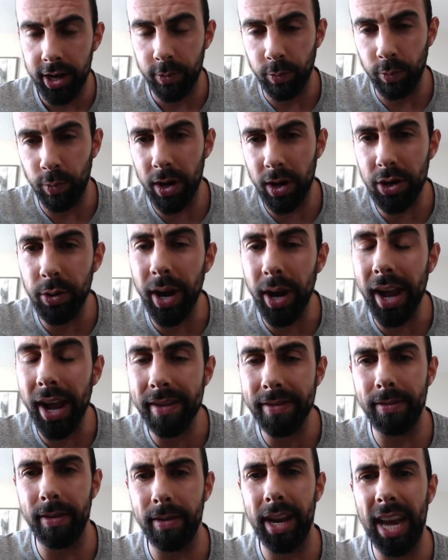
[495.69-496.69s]
When you
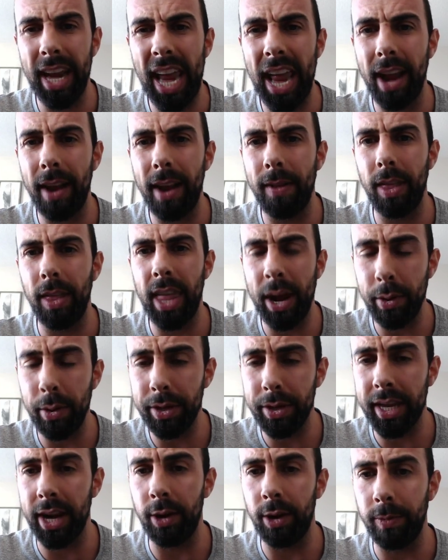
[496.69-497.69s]
have
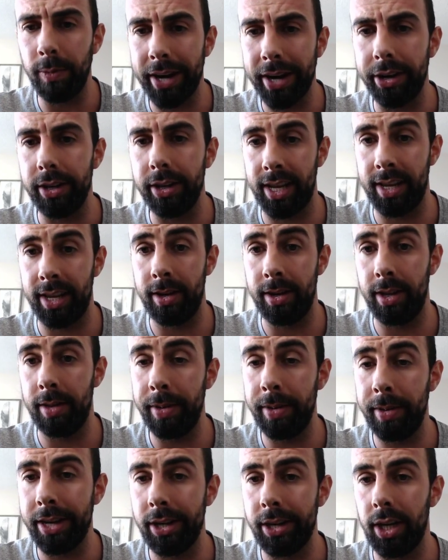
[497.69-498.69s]
healthcare records on the
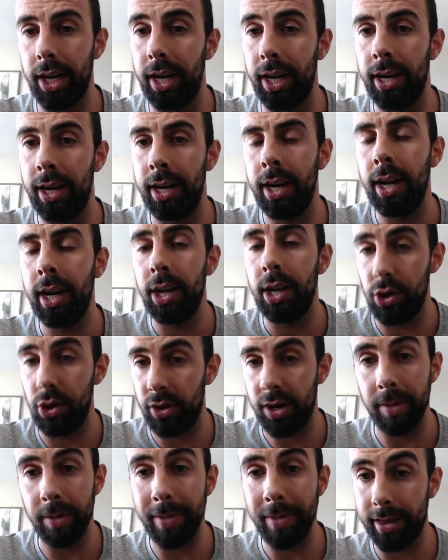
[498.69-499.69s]
blockchain, you
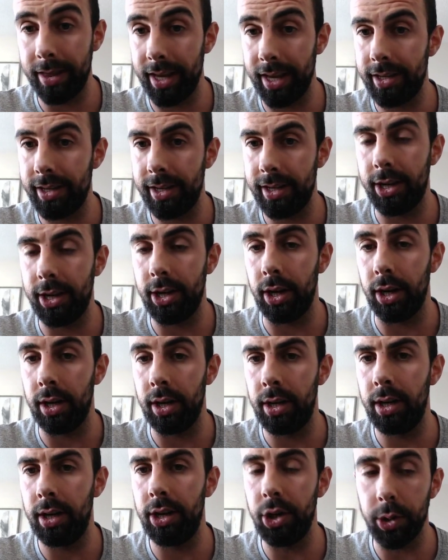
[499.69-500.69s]
can make things
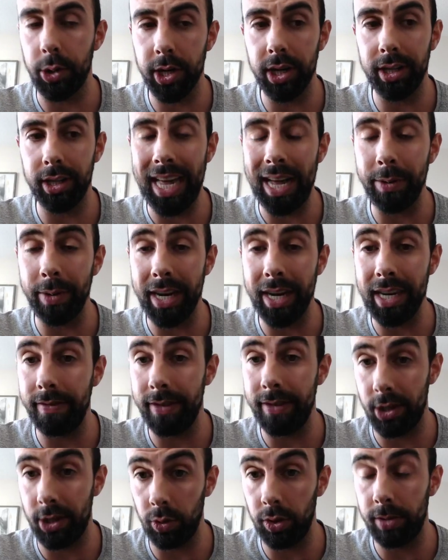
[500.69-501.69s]
secure. You can allow
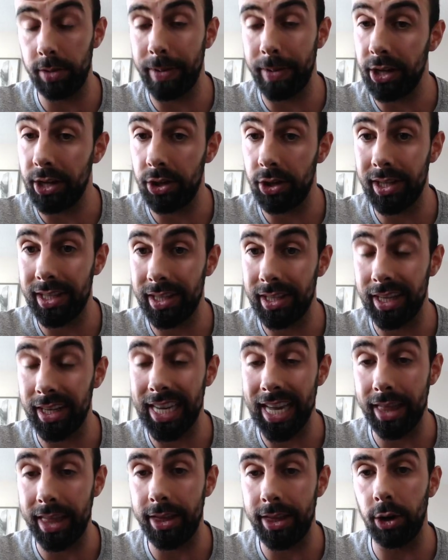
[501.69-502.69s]
individuals, patients, to
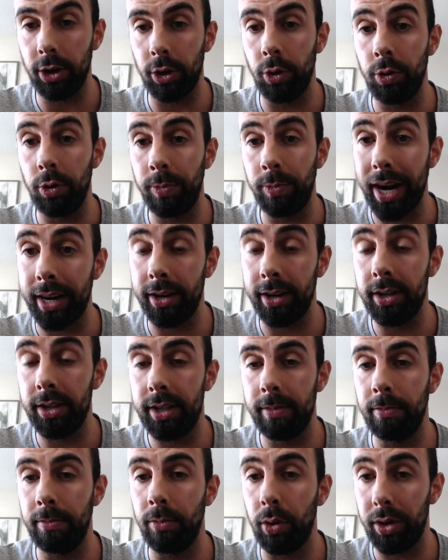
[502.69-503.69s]
get their own
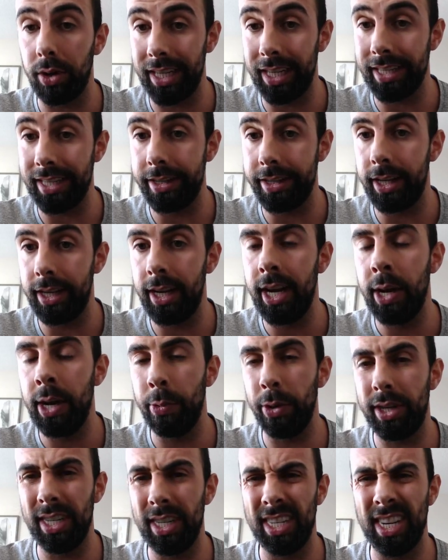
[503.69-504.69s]
records more easily,
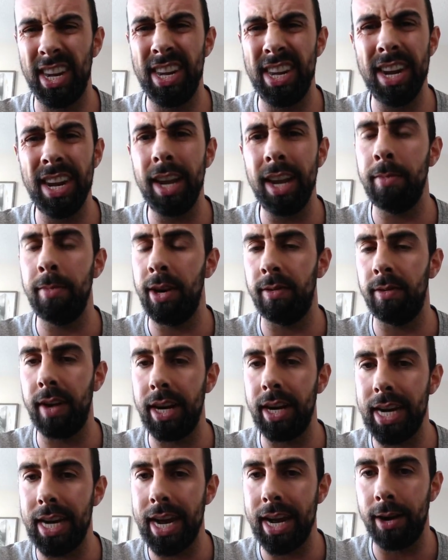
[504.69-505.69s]
which is a nightmare
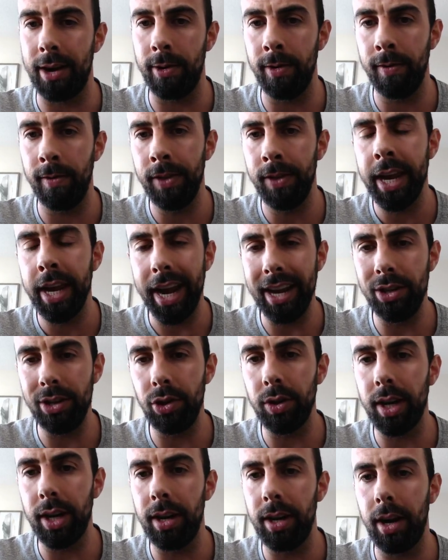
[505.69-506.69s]
right now. And
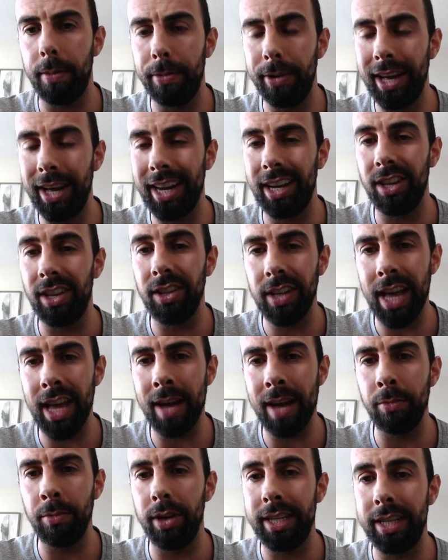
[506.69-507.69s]
you can apply a
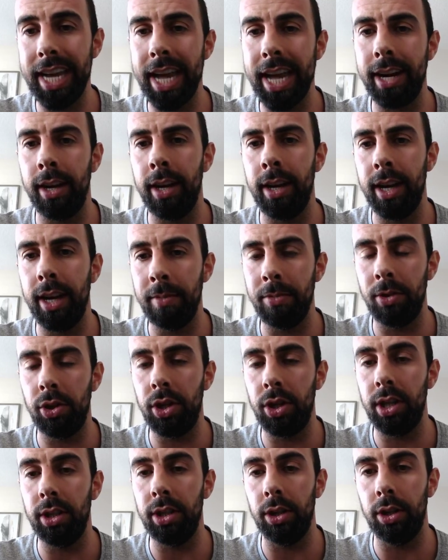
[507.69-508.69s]
lot more data and
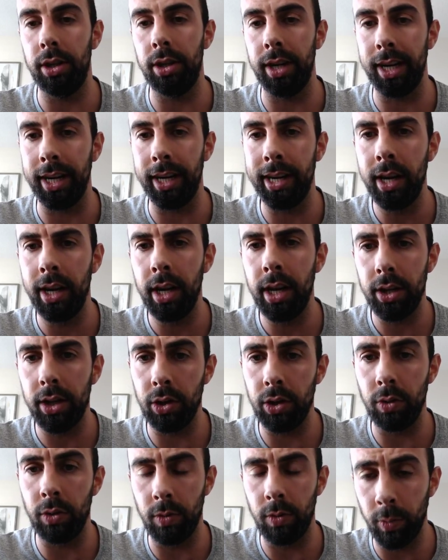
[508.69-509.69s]
machine learning
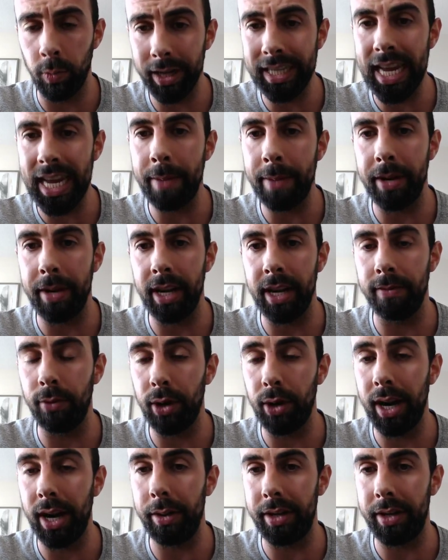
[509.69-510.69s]
to what's happening
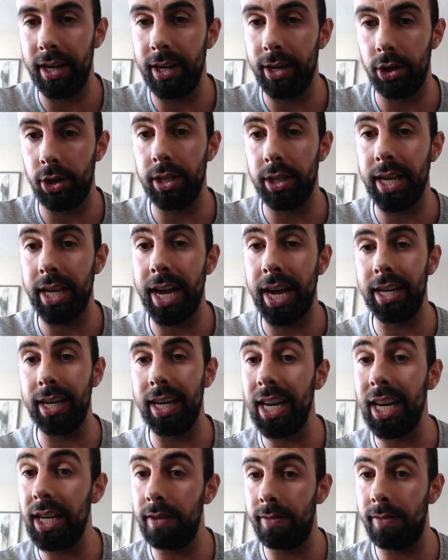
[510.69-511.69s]
for health conditions on an
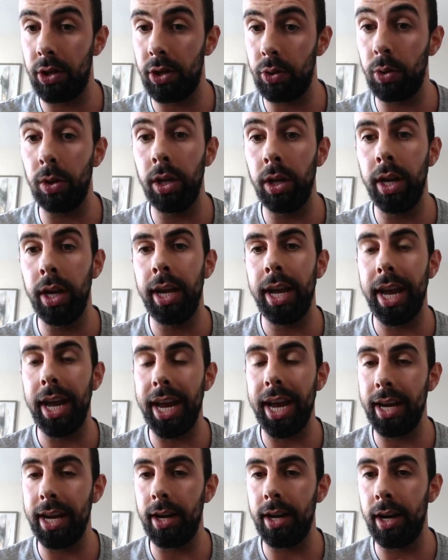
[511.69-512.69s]
individual
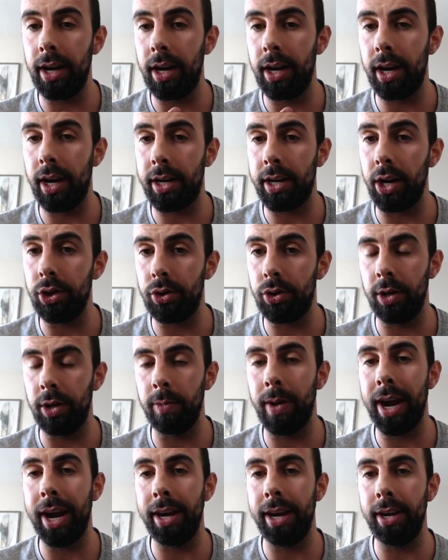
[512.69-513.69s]
and a
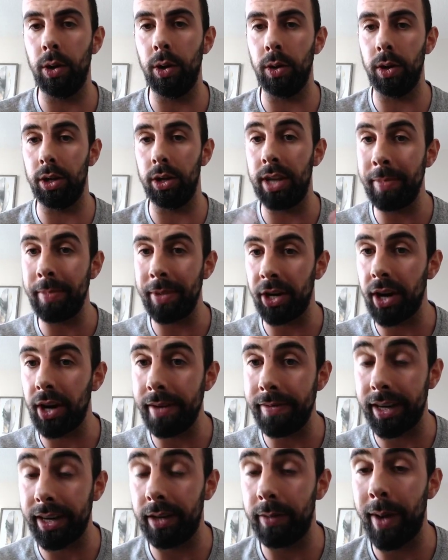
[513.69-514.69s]
countrywide or
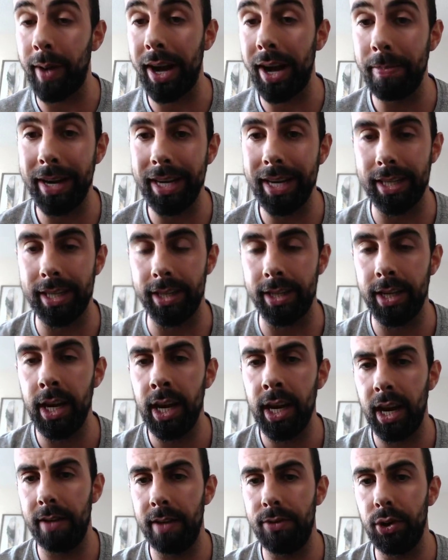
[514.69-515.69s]
demographic-wide basis.
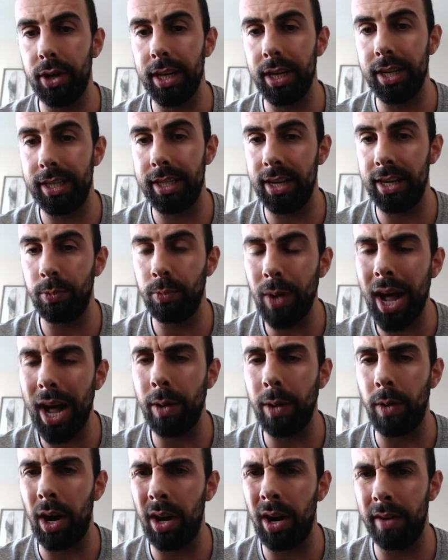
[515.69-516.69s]
If you can see,
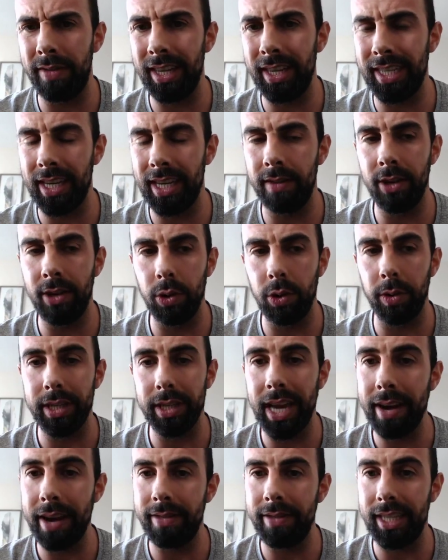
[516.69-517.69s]
wow, all of these
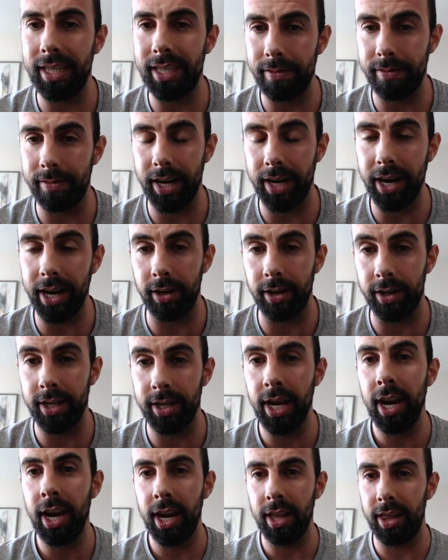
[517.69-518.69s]
individuals have these different errors,
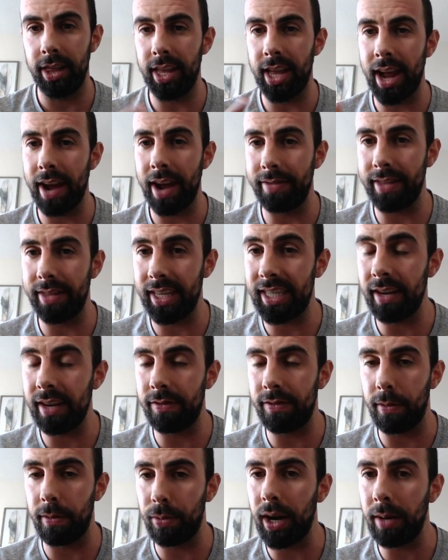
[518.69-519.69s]
they have these
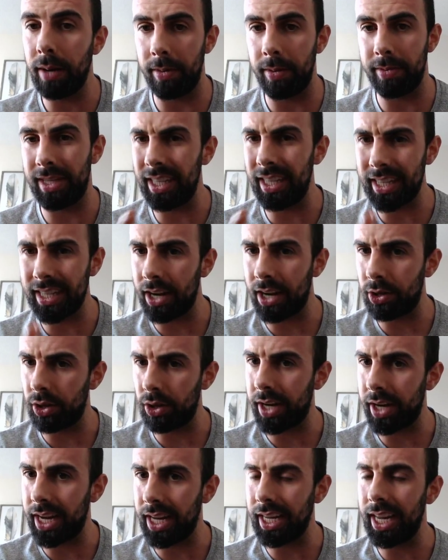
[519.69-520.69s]
different problems. These guys are
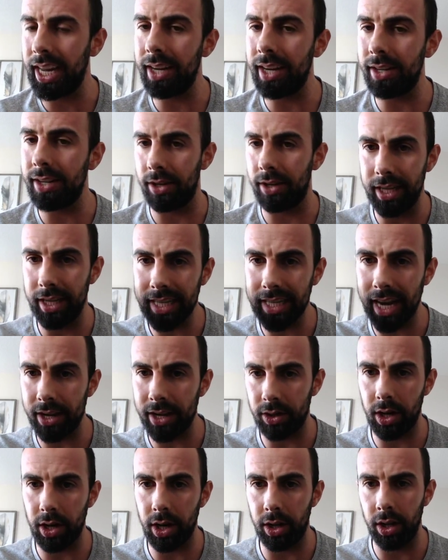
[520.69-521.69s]
all getting cancer. These
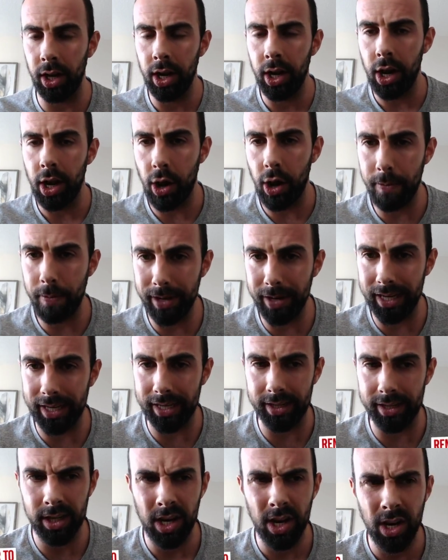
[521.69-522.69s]
guys are all
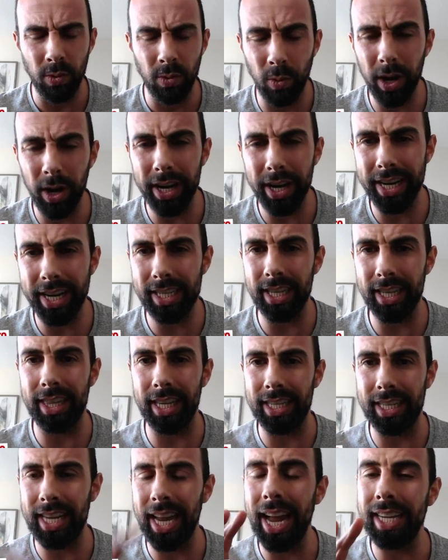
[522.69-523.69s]
obese. What is it
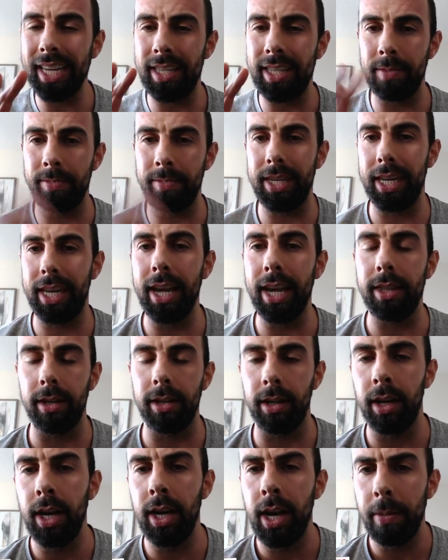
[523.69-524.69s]
that ties them
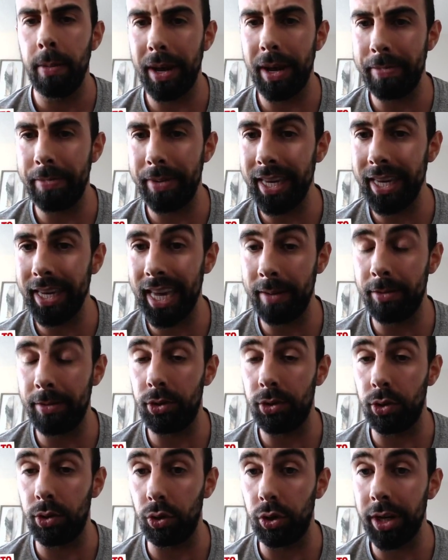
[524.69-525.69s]
together? By being
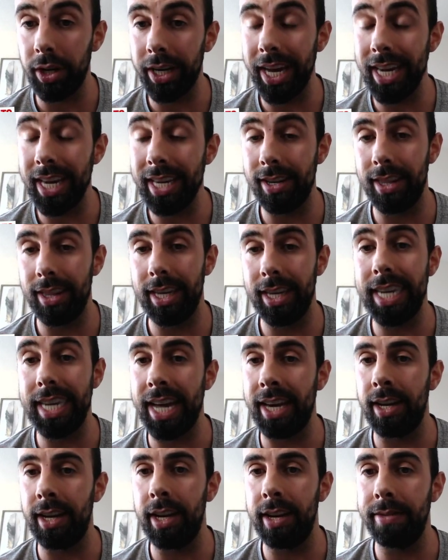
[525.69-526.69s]
able to look into the
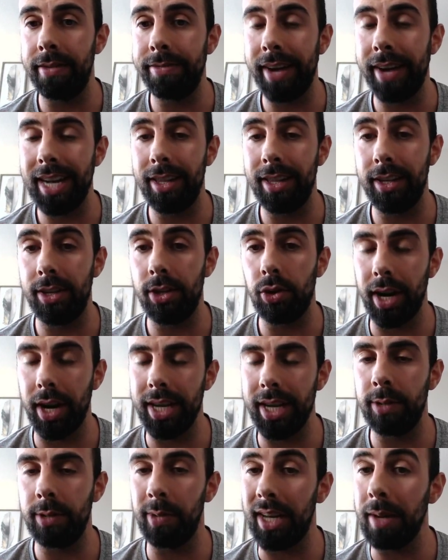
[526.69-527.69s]
data and find these
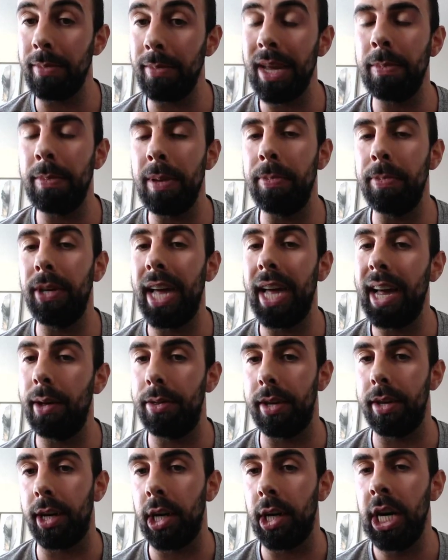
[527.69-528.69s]
trends, we can make people
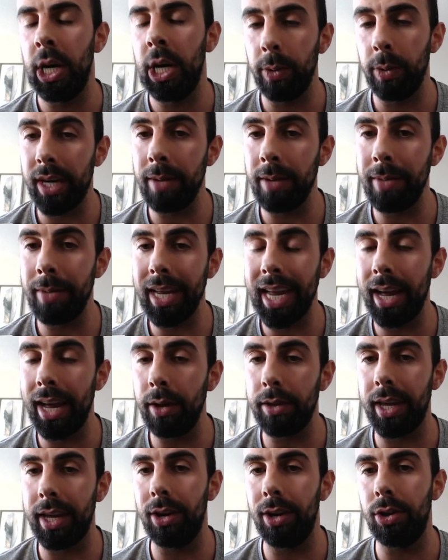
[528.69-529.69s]
healthier. We can make
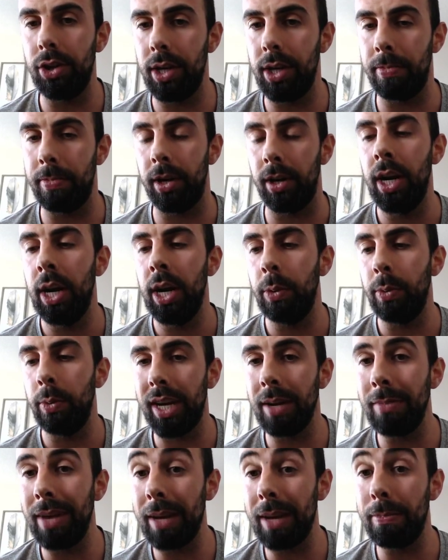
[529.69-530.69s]
healthcare cheaper. We
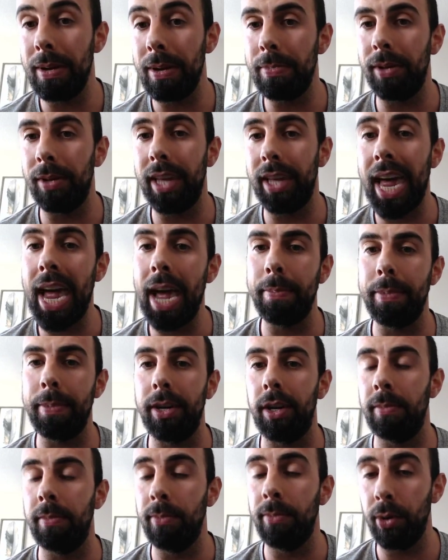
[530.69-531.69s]
can make people
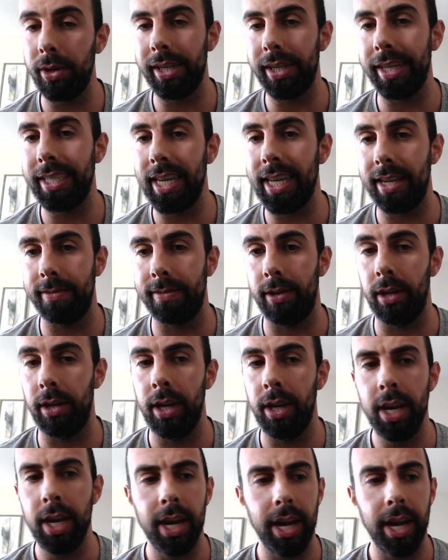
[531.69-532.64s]
happier, more successful.